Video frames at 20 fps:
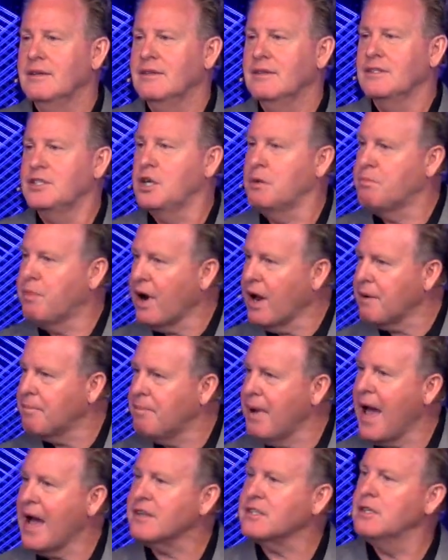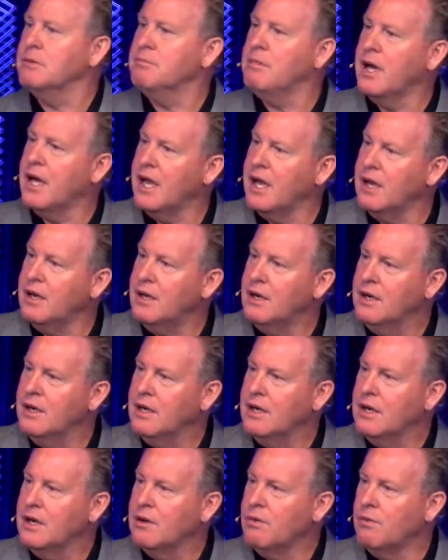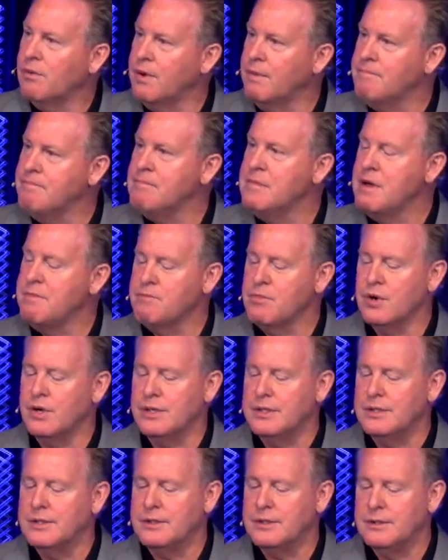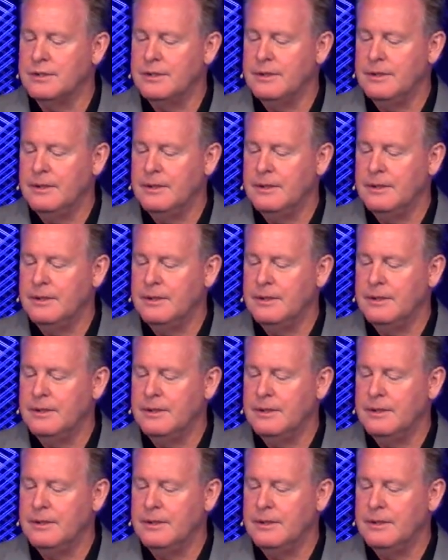She brought it back to my remembrance.